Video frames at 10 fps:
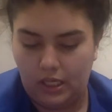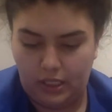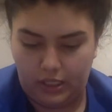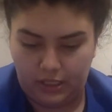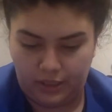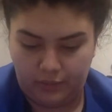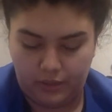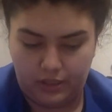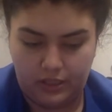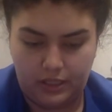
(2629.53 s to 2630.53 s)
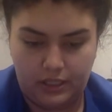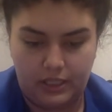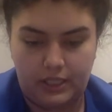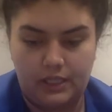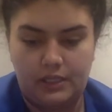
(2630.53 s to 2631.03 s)

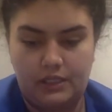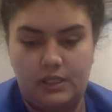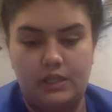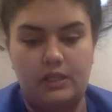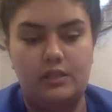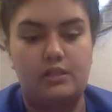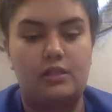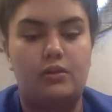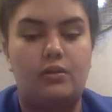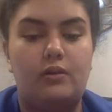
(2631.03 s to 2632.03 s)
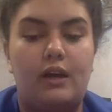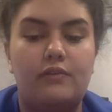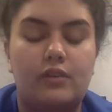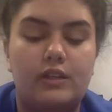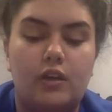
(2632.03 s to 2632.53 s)
And so
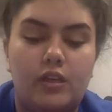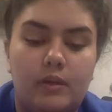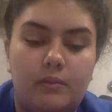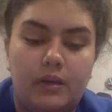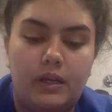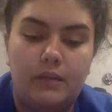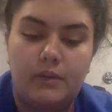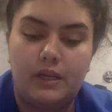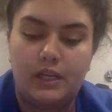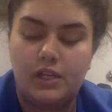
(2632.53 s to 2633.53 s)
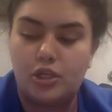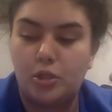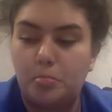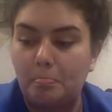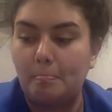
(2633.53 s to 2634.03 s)
after I document my
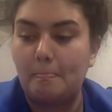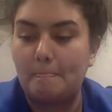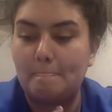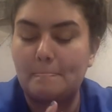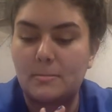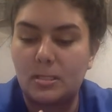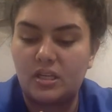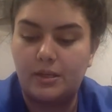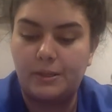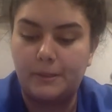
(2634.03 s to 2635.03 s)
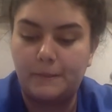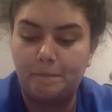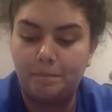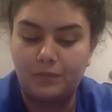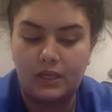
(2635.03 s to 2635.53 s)
medication
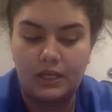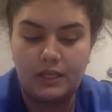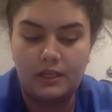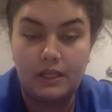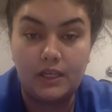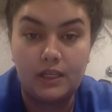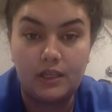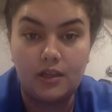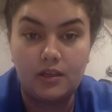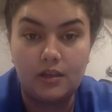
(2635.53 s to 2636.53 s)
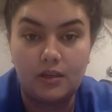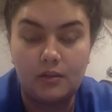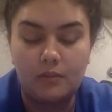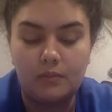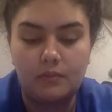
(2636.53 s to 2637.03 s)
and any
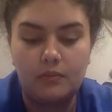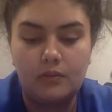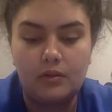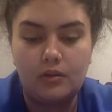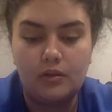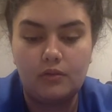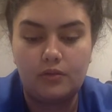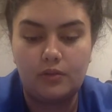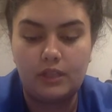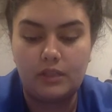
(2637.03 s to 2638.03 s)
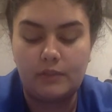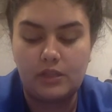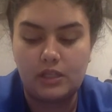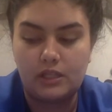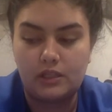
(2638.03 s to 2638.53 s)
fluid that the
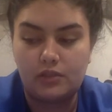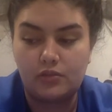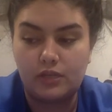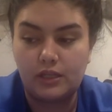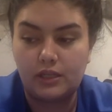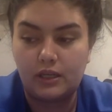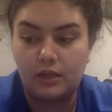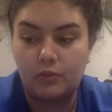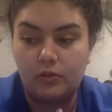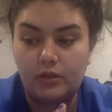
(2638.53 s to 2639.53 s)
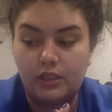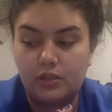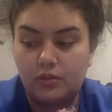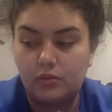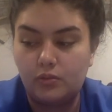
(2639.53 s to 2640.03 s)
patient had drank, I'm going
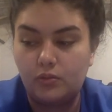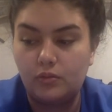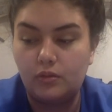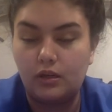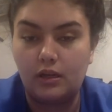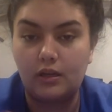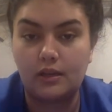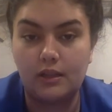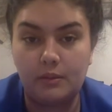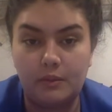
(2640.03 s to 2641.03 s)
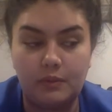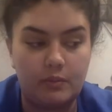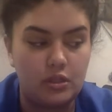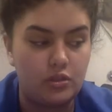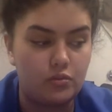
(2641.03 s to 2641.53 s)
to clean up the
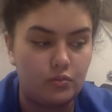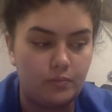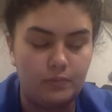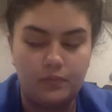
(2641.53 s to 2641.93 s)
patient's room.